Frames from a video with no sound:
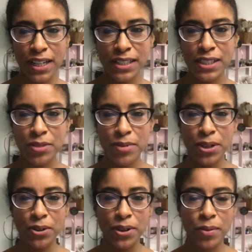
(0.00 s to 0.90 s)
It's going to be a
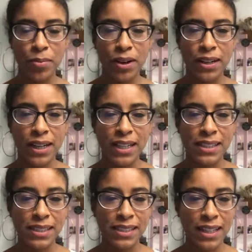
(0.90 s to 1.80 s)
quick broadcast
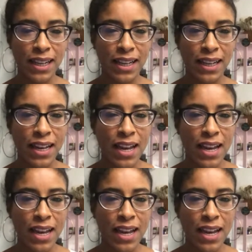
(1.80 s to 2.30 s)
today.